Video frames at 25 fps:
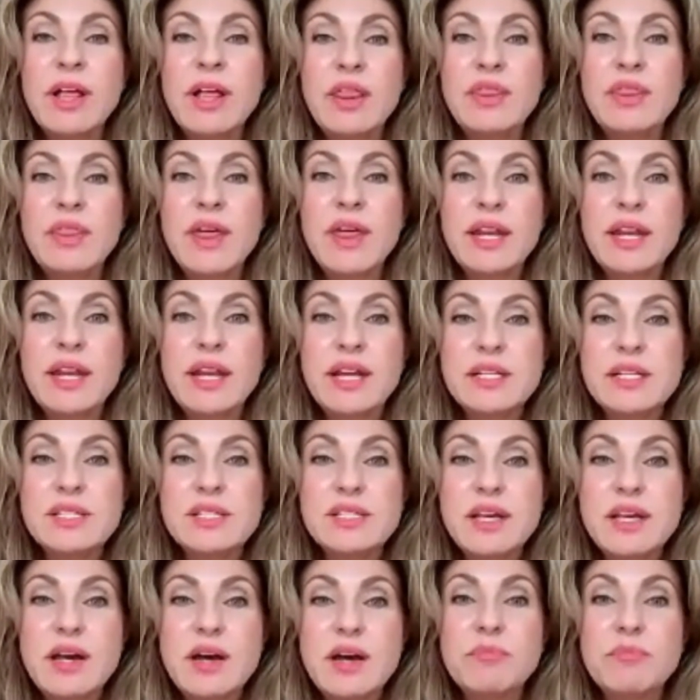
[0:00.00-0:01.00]
that
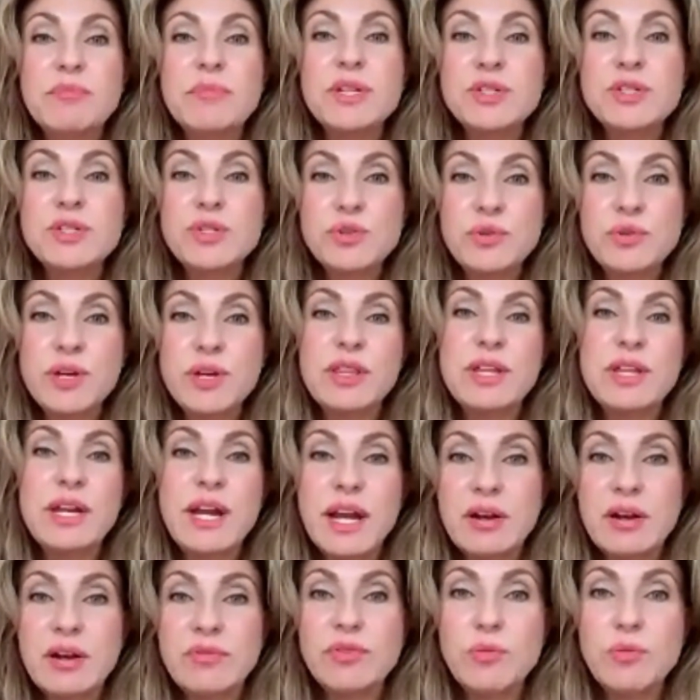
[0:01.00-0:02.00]
it's a mystery that
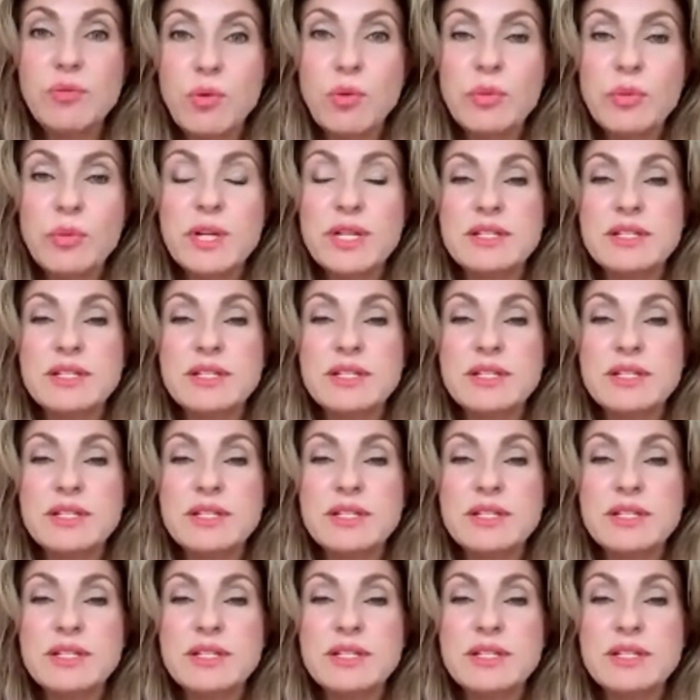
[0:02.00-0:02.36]
every woman